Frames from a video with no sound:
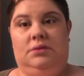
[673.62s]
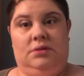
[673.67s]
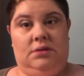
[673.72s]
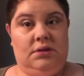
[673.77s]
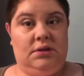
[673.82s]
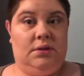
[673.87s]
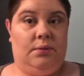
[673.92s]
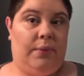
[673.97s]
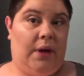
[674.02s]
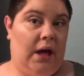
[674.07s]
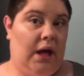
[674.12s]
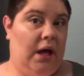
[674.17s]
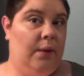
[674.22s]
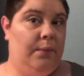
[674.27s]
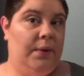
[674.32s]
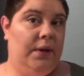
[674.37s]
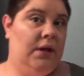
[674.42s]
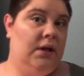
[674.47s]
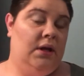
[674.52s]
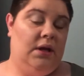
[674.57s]
Some
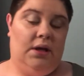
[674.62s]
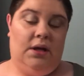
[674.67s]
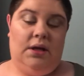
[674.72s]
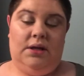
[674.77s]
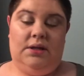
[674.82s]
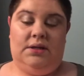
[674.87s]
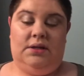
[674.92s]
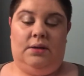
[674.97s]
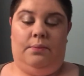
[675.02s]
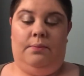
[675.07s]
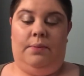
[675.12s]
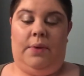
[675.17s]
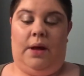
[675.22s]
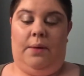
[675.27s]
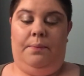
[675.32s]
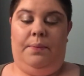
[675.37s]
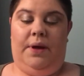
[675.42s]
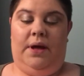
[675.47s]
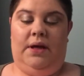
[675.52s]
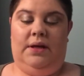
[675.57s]
pop, some
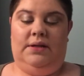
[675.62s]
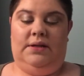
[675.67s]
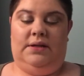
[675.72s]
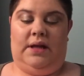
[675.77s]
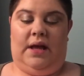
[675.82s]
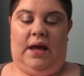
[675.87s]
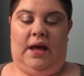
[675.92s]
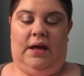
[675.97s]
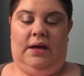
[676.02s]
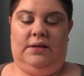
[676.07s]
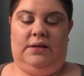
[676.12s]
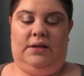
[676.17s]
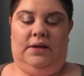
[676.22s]
pizzazz,